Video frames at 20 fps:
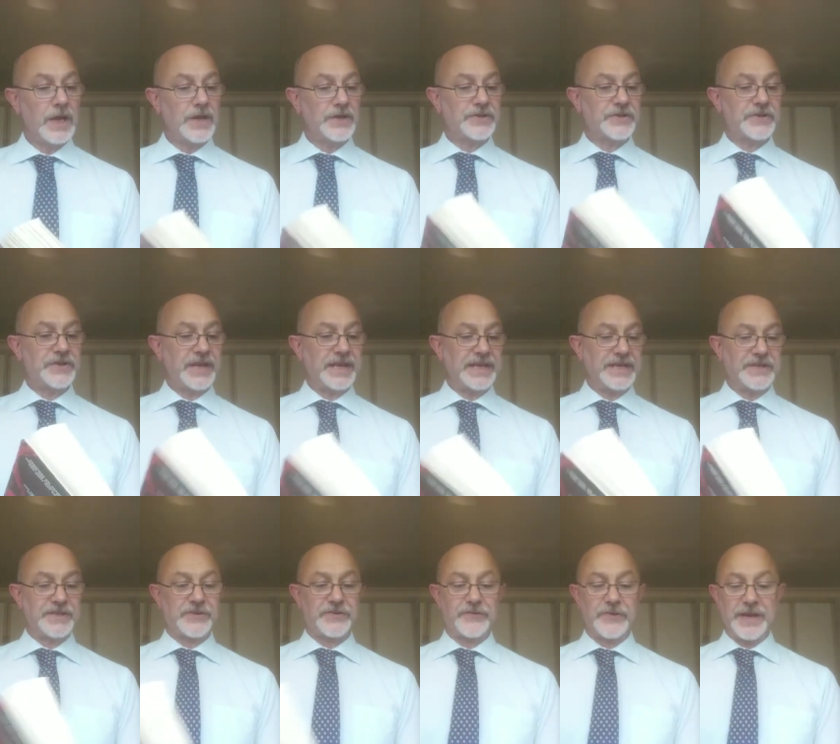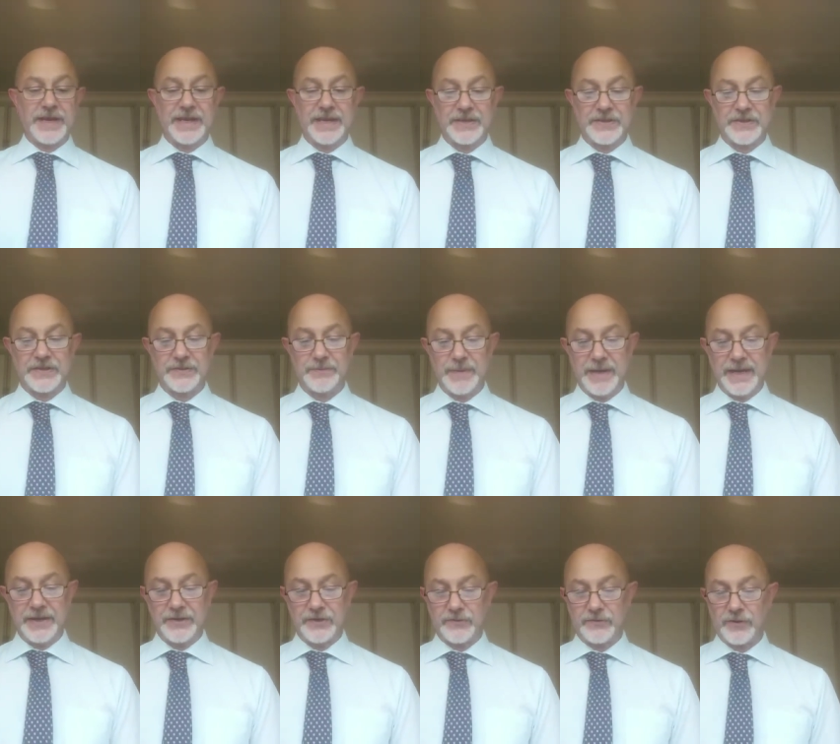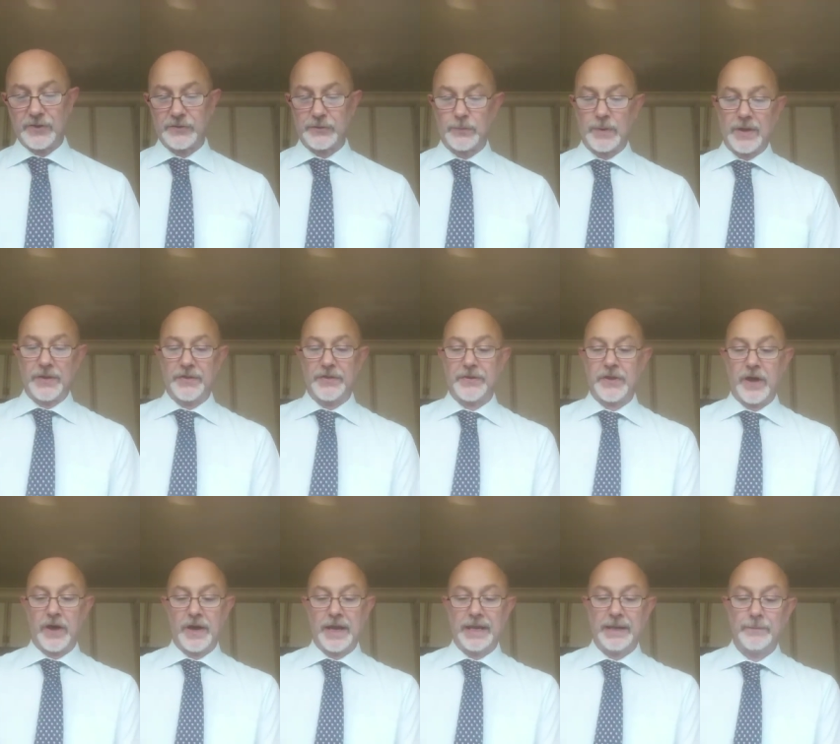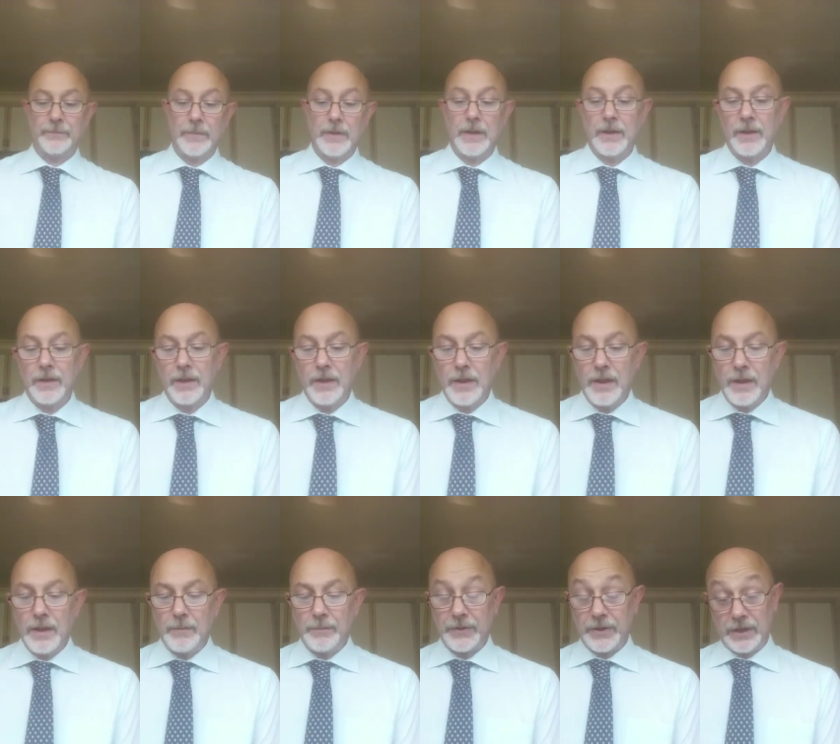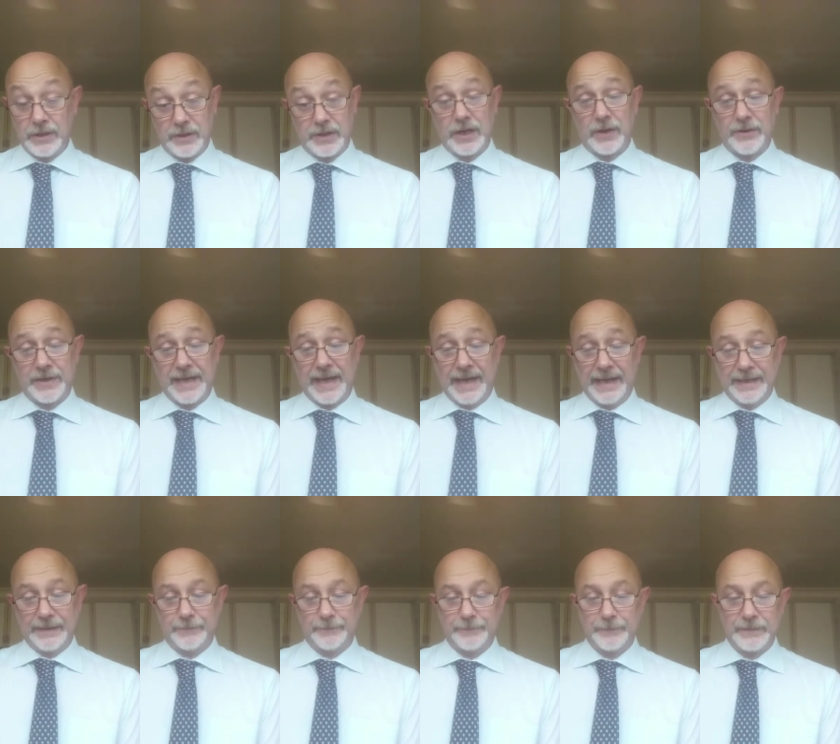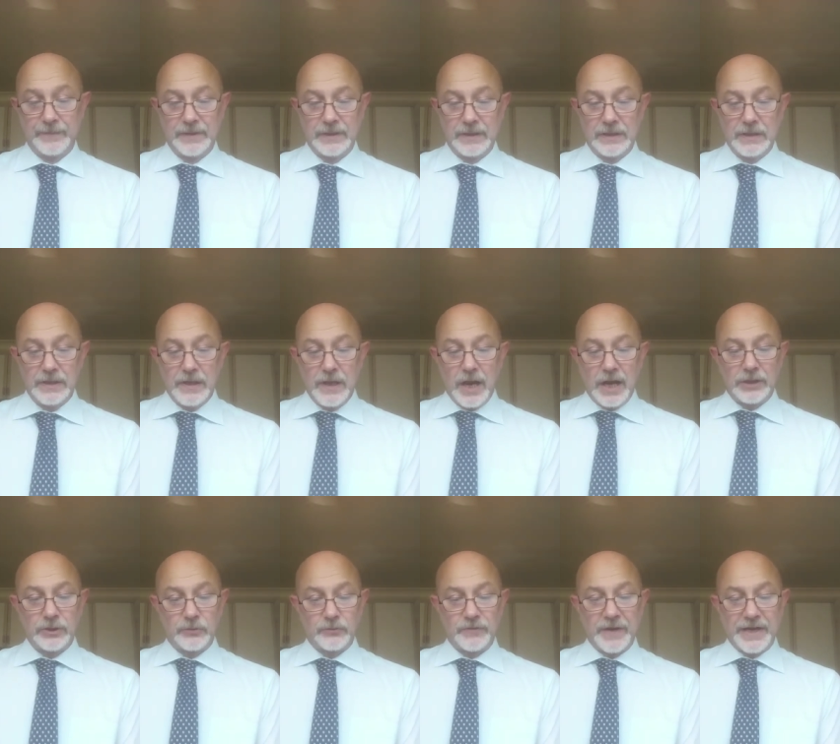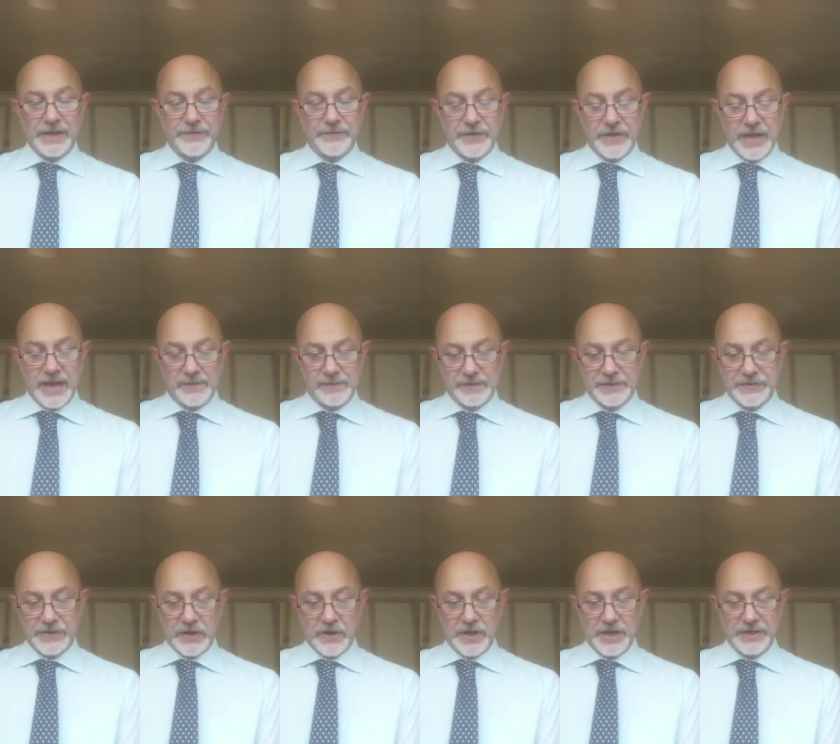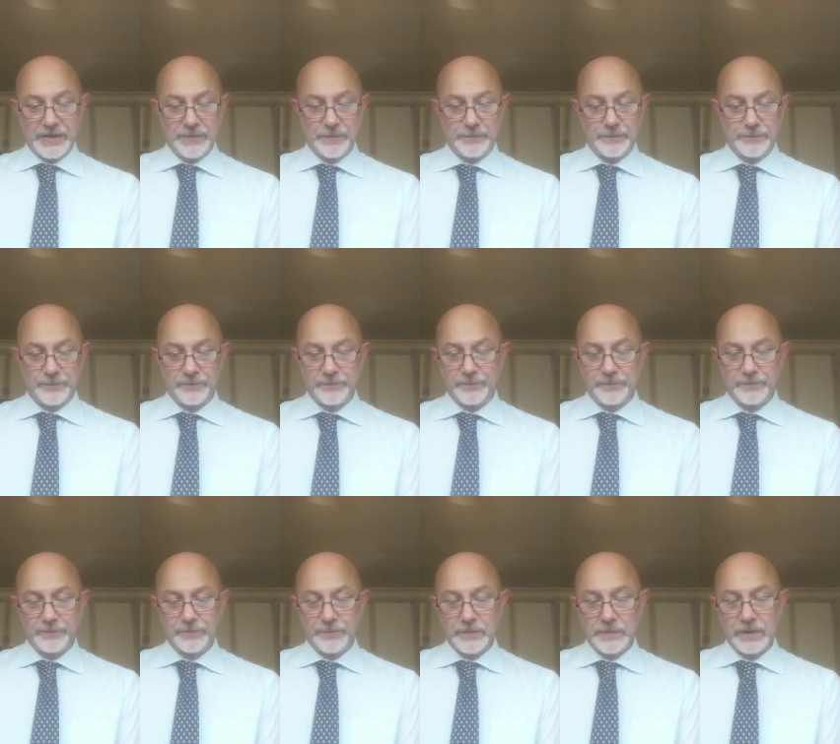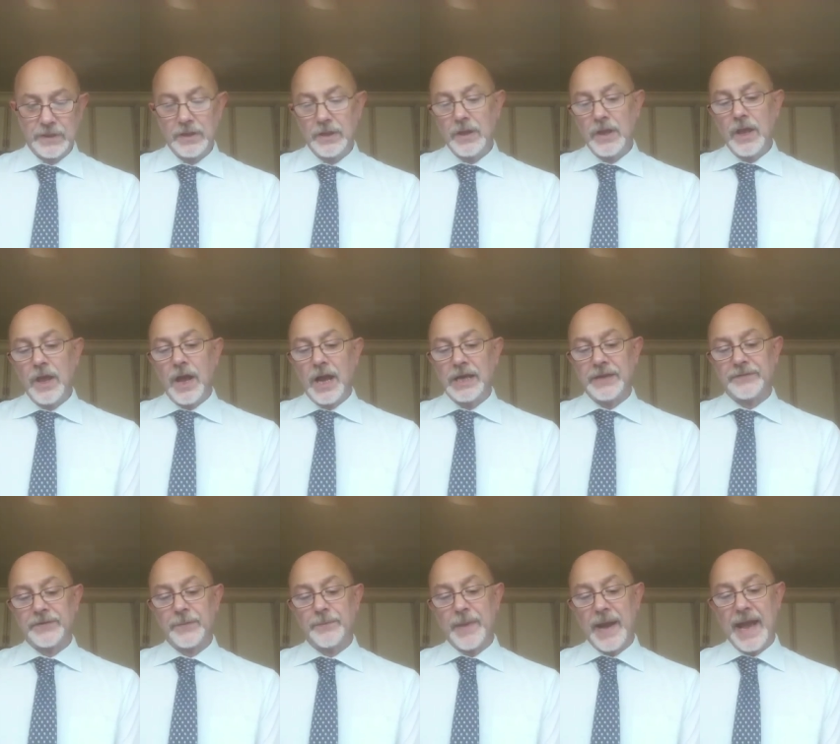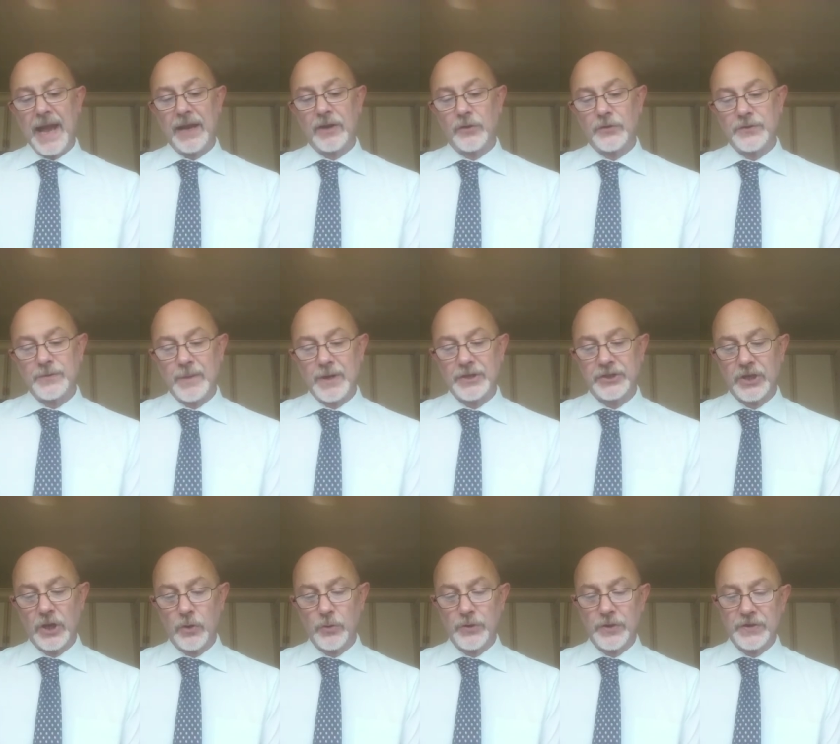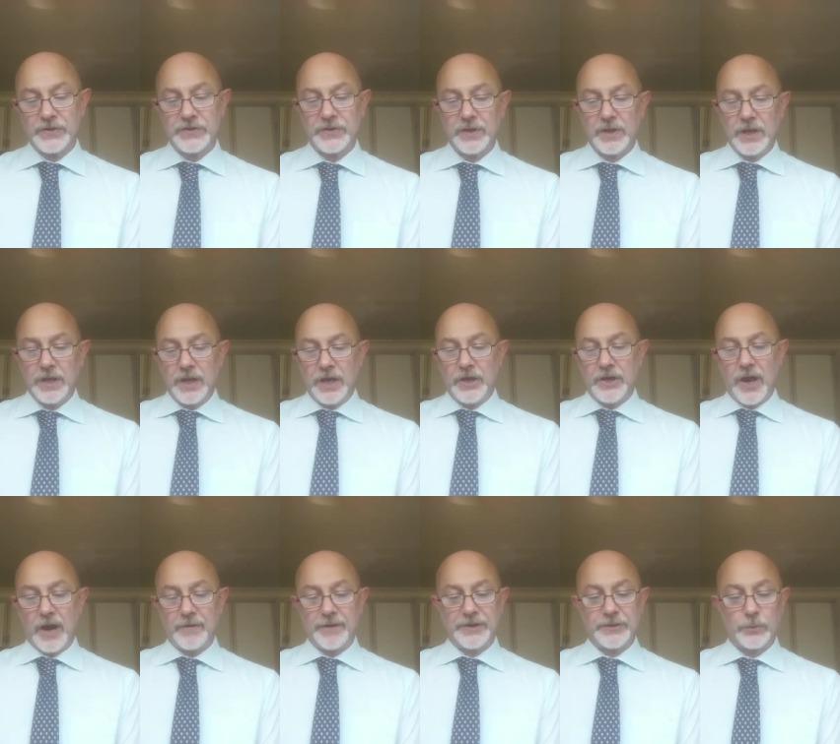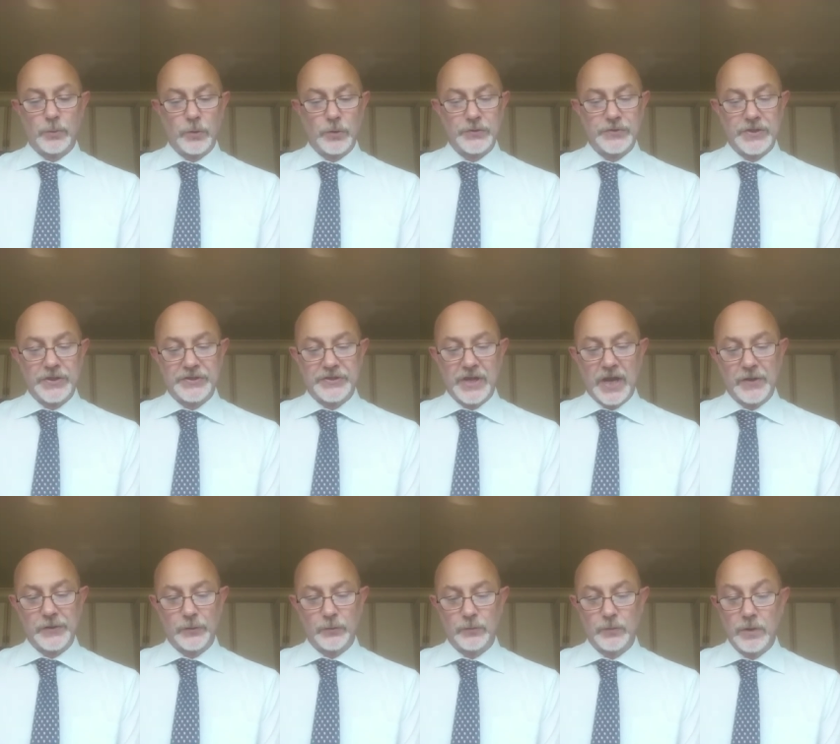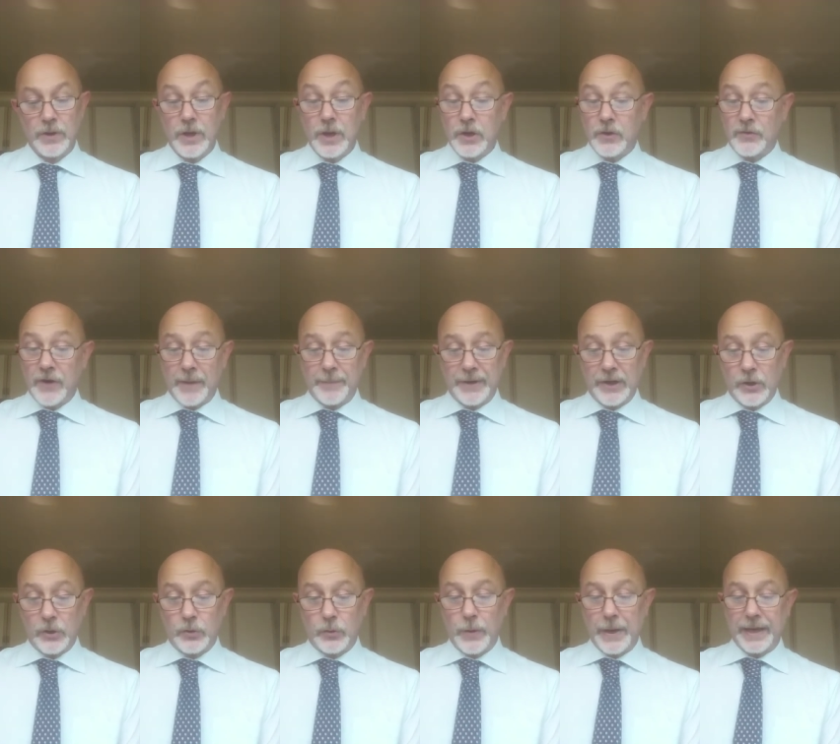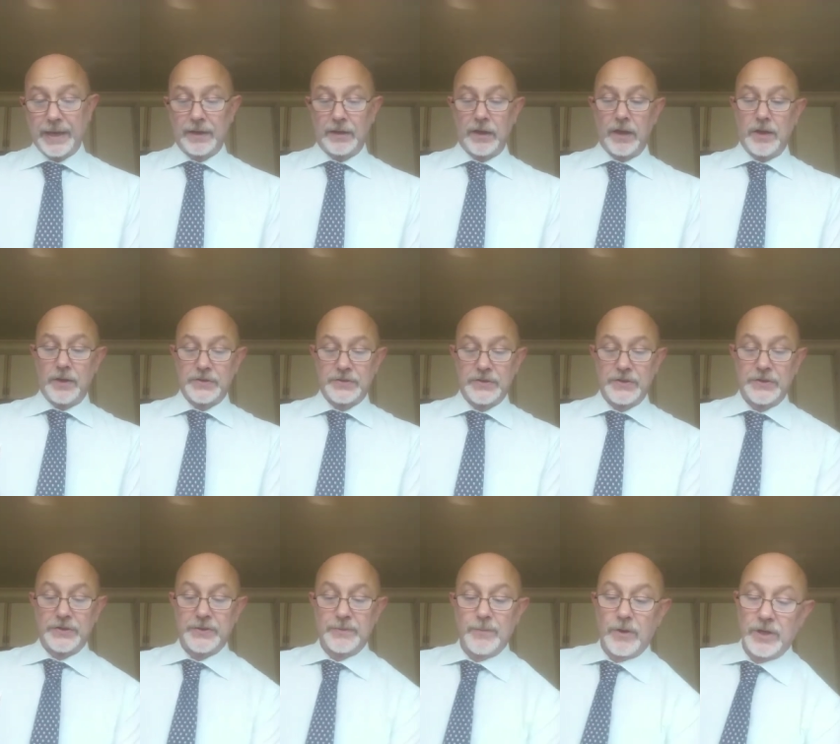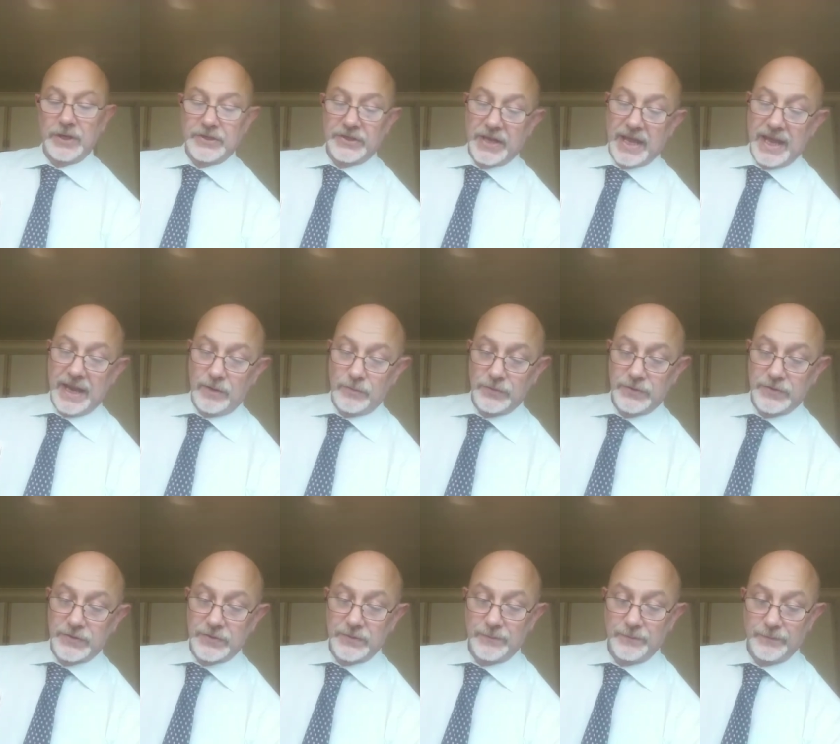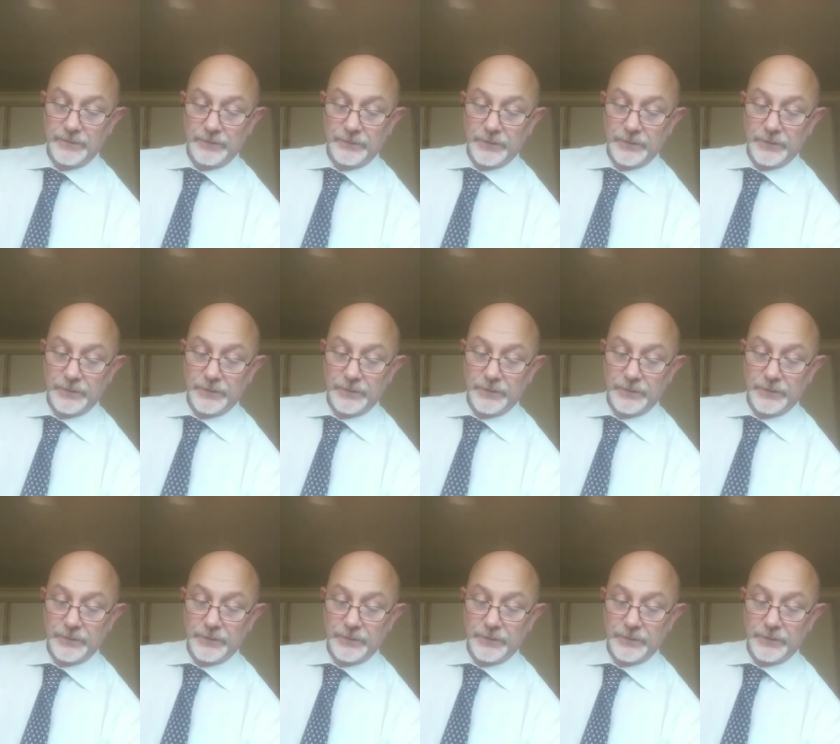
A sticky streak is smeared across one thigh, but I look okay. I look ready for the other side. I lift the bag onto my shoulders and hurry towards the tunnel, grabbing a quick glance at the demolished house.